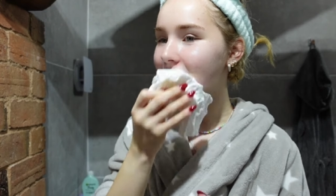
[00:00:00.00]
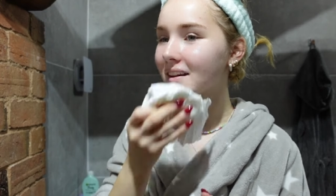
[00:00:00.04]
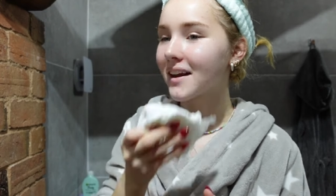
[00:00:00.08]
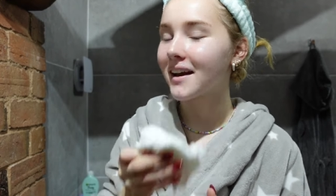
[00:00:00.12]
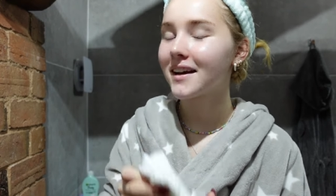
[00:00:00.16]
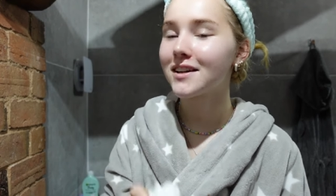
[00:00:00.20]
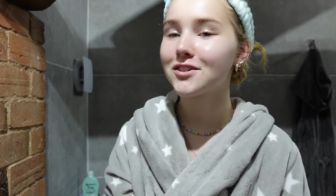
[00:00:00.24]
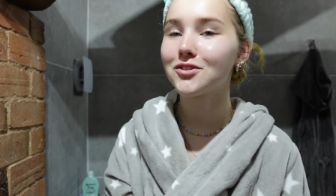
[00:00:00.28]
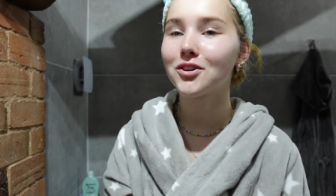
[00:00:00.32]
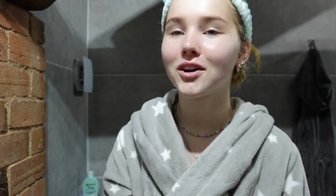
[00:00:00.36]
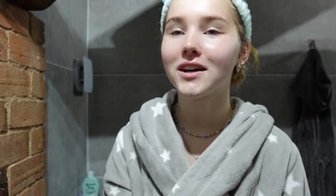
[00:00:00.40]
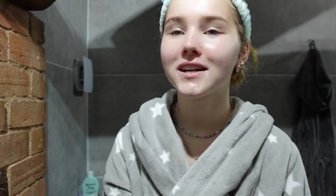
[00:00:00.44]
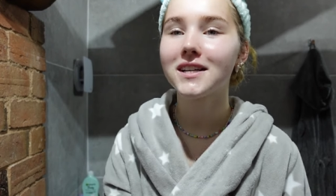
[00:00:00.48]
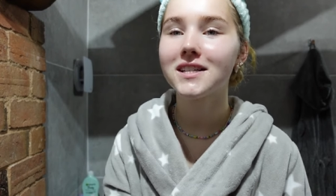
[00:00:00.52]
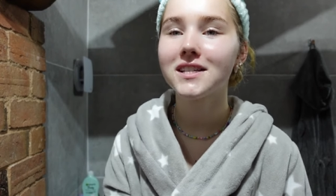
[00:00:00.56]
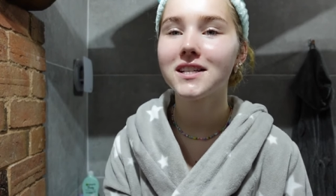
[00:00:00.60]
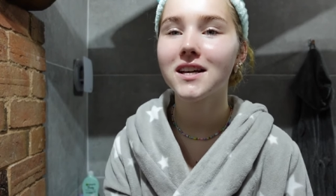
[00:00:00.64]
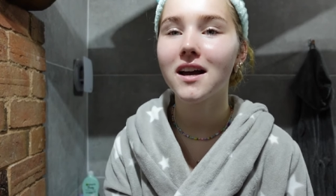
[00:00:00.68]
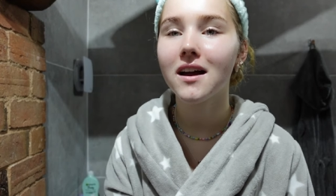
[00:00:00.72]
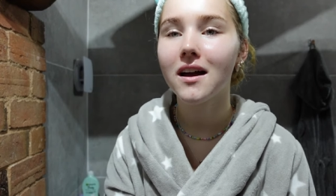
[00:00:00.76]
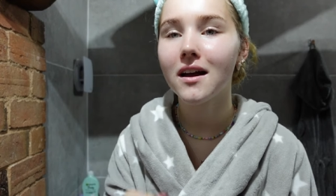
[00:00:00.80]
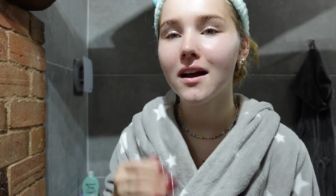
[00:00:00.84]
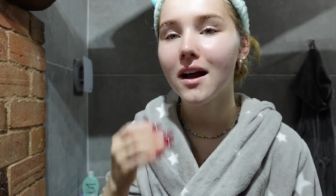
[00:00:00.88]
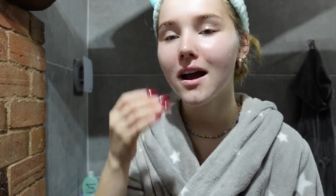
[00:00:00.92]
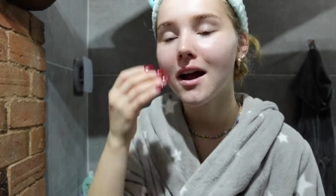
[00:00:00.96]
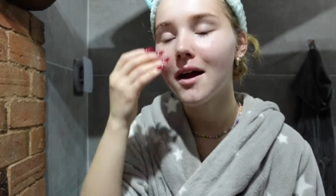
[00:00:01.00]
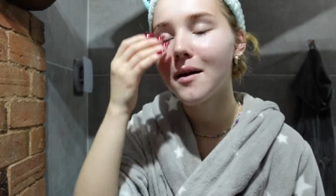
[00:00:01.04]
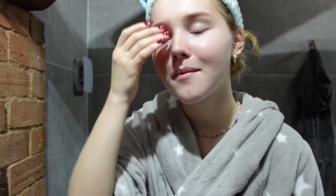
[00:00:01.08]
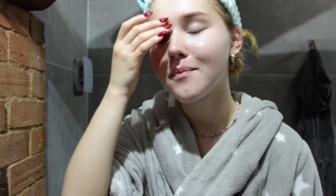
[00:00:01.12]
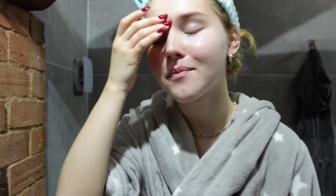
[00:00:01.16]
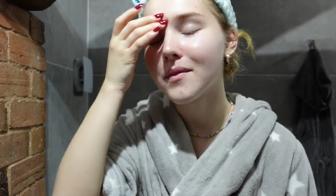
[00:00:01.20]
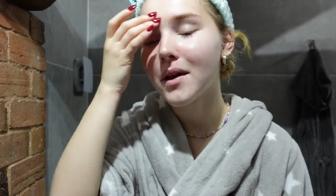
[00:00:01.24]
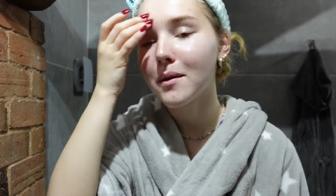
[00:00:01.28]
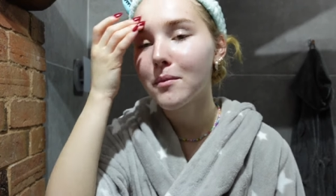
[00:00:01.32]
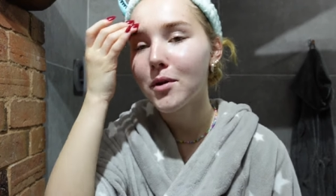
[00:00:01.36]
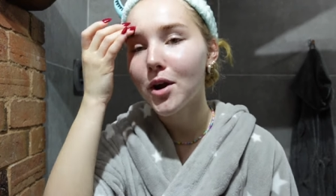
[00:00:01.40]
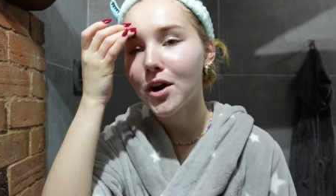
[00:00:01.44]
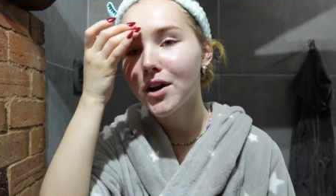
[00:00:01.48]
I tried to,
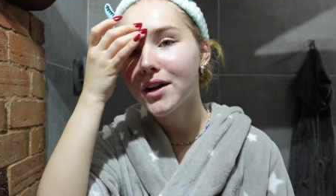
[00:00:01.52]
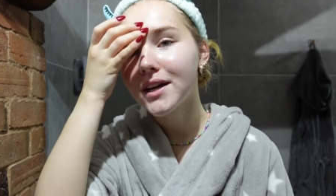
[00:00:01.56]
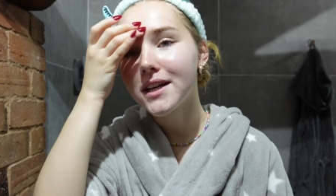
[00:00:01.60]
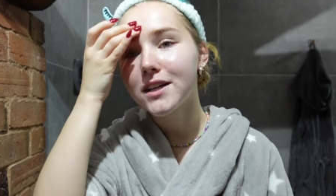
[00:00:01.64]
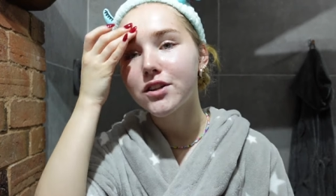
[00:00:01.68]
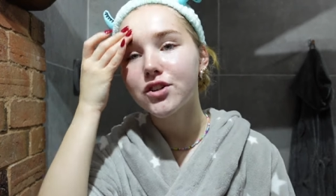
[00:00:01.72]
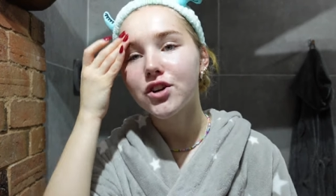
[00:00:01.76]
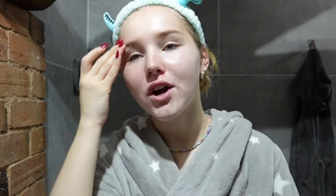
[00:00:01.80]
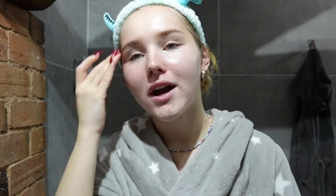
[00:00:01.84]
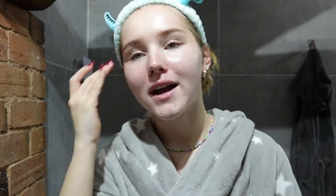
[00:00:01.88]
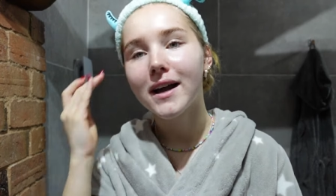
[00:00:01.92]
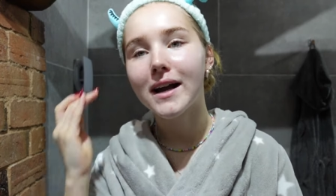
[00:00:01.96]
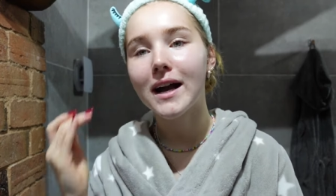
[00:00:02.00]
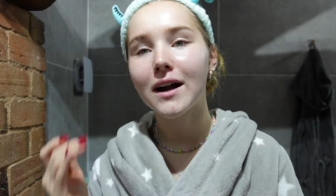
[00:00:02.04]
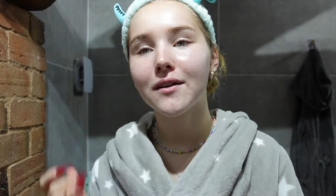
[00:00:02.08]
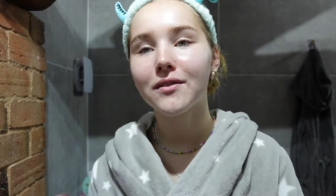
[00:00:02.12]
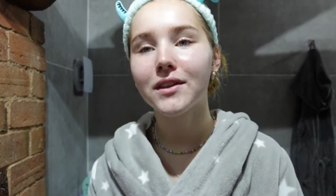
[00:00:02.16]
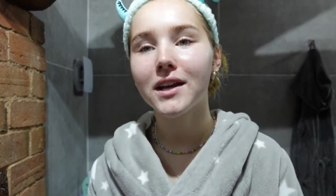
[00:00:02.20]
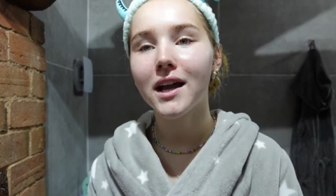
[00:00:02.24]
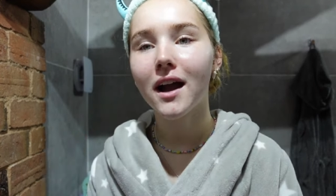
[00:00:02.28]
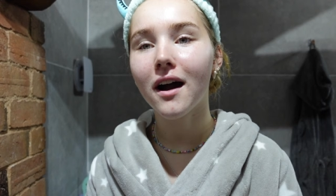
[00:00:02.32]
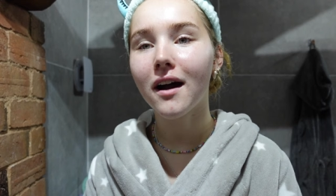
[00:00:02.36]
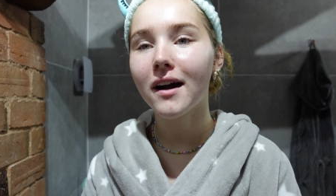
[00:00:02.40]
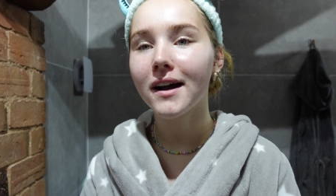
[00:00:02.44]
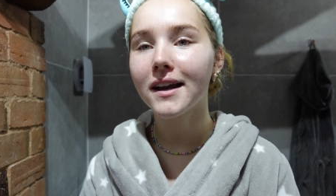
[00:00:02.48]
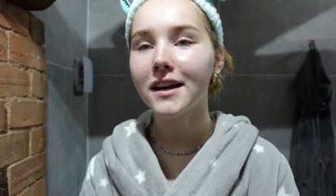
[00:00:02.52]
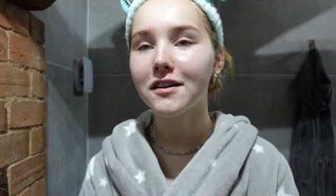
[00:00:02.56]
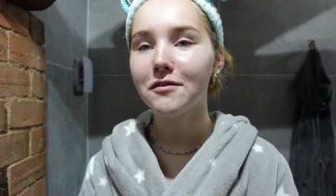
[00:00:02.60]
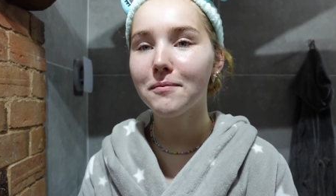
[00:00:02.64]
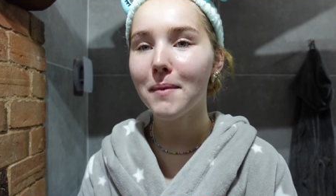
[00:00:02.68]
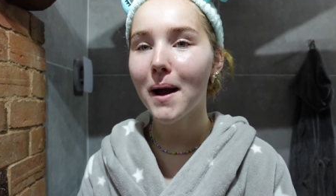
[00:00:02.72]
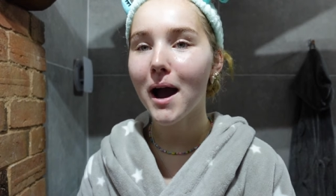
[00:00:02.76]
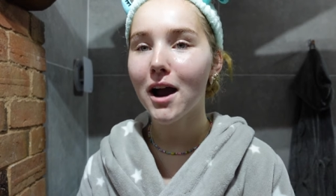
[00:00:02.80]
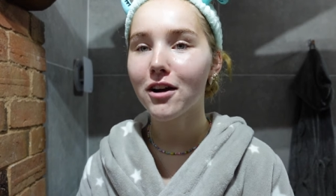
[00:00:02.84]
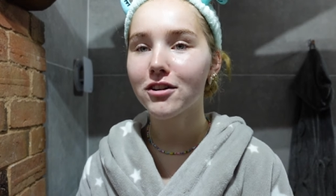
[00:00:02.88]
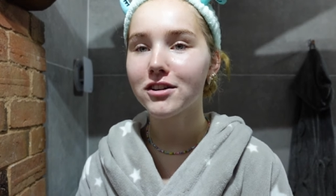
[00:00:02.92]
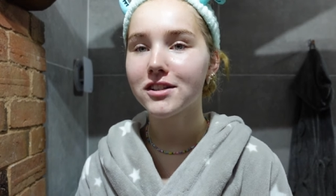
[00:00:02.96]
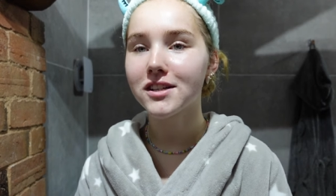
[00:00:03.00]
I'm currently trying out the Isle of
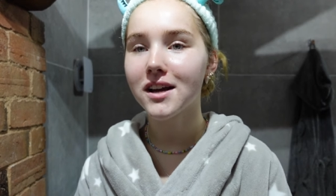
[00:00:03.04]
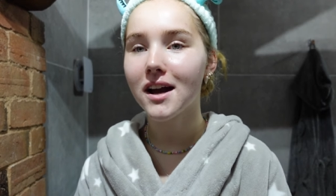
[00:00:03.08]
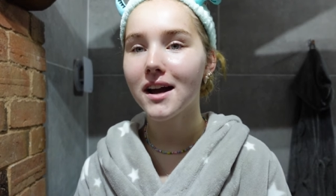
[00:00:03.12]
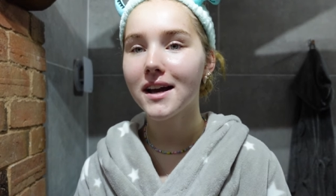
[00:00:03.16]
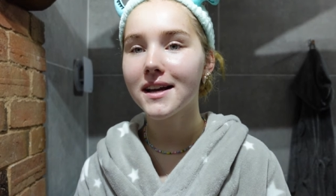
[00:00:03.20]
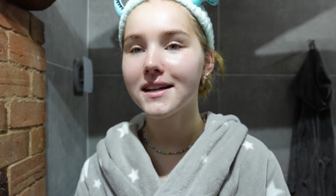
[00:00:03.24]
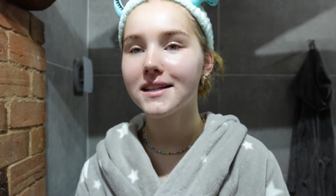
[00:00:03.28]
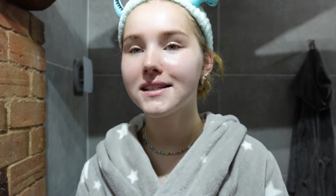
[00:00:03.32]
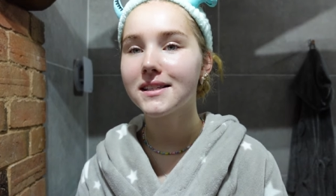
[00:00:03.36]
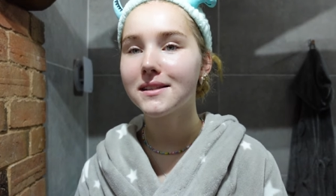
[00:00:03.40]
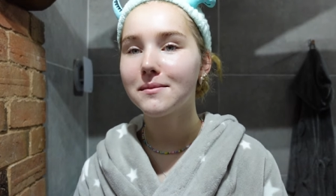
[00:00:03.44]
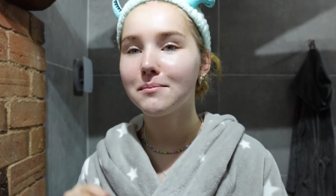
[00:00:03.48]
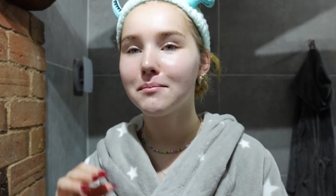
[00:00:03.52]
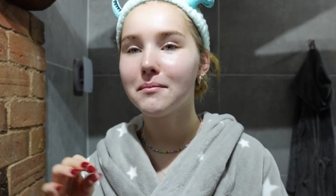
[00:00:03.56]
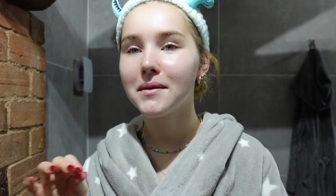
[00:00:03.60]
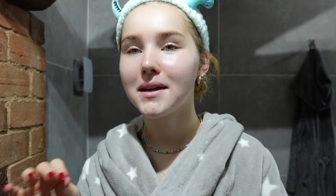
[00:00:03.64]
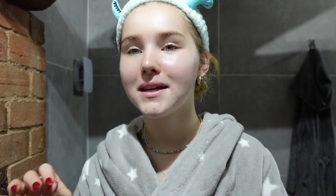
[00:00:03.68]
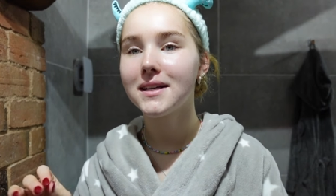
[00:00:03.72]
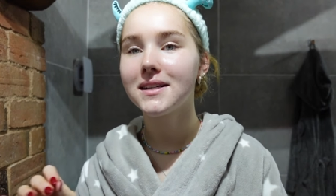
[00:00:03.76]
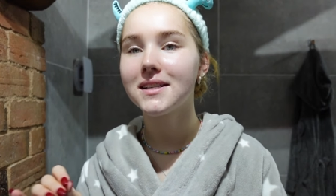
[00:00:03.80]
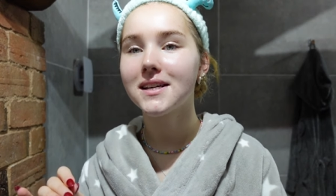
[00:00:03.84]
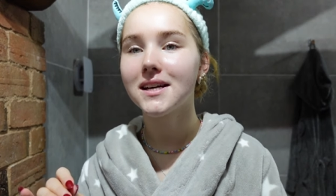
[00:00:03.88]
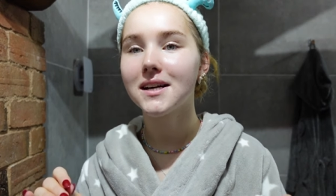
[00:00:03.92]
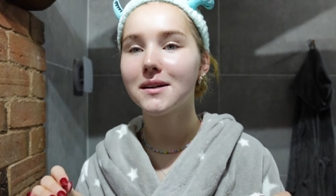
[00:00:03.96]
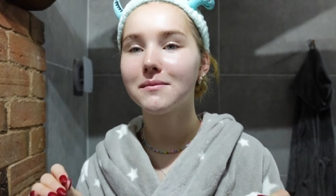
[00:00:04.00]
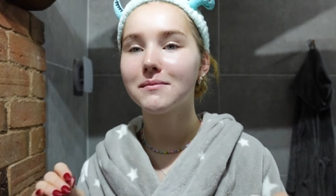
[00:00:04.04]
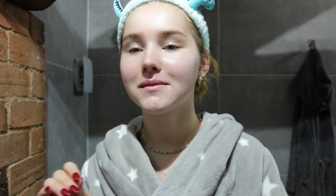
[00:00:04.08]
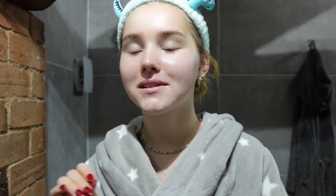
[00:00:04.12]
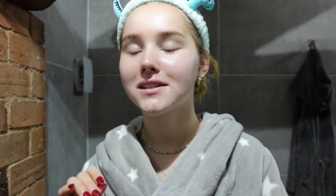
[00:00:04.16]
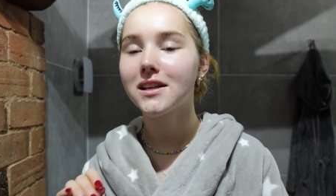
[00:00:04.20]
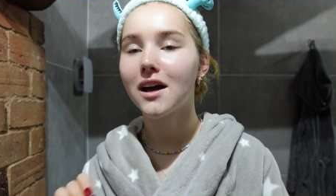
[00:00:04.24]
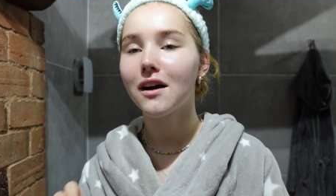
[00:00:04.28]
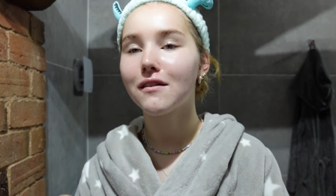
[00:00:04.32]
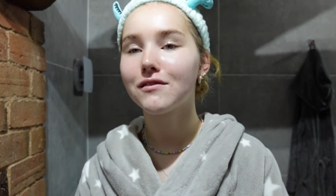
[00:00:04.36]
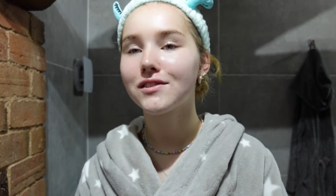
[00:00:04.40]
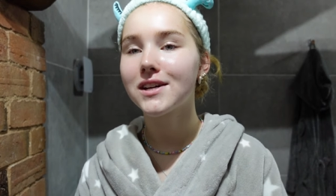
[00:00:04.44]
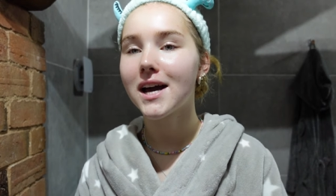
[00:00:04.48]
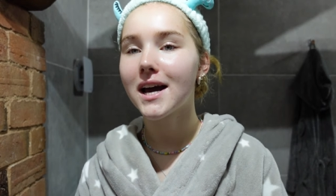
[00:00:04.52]
Paradise medium
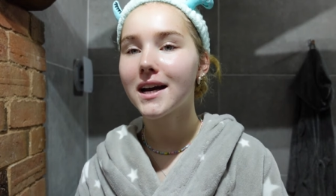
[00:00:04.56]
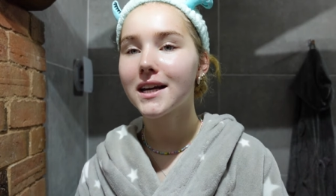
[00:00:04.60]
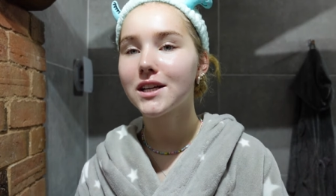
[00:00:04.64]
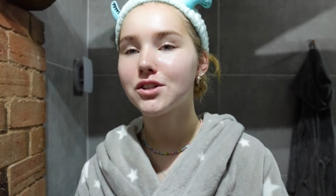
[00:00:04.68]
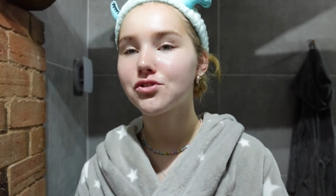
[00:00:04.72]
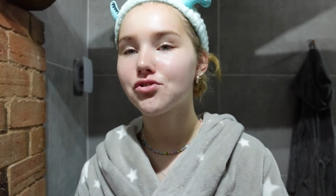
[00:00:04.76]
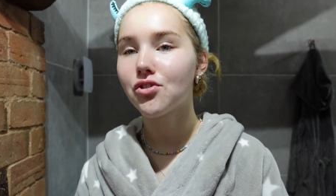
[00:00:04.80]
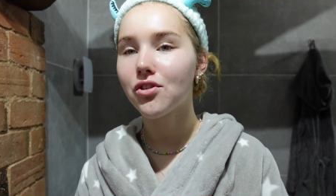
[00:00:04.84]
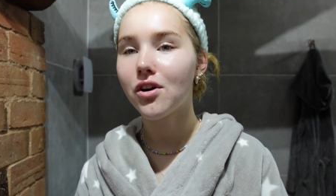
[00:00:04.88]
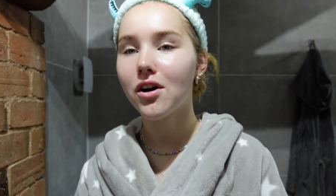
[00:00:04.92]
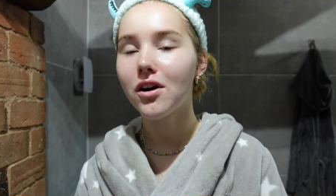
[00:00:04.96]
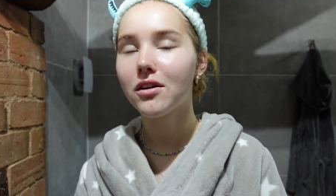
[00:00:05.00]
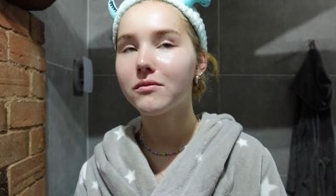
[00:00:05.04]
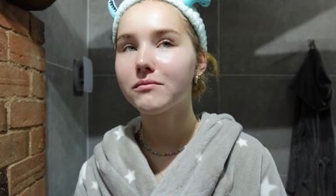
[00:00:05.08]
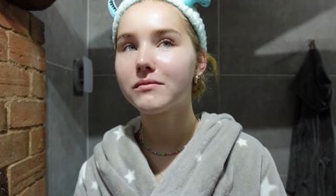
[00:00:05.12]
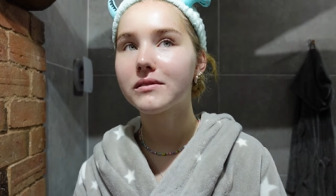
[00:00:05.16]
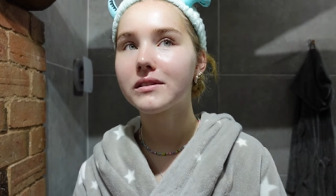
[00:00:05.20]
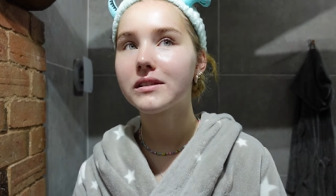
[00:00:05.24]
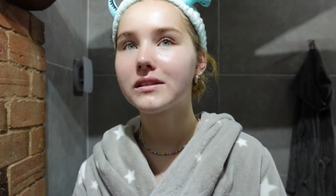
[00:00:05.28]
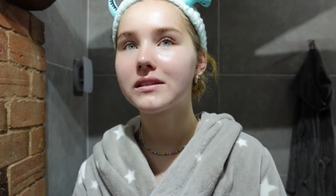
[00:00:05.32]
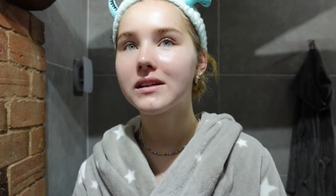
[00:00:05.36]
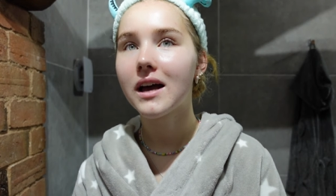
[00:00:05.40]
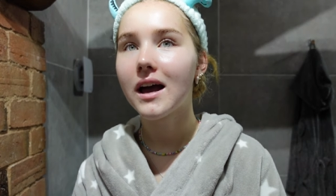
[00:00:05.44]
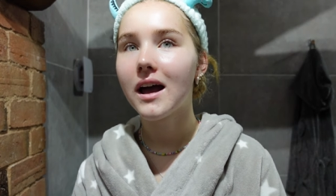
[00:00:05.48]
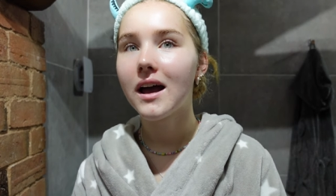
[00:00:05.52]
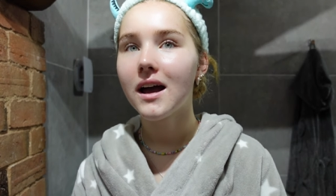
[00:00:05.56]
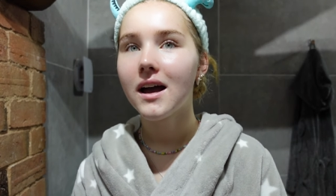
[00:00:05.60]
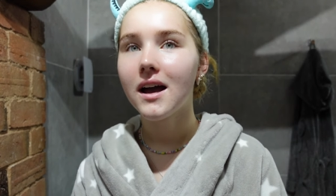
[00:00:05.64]
self-tanning drops,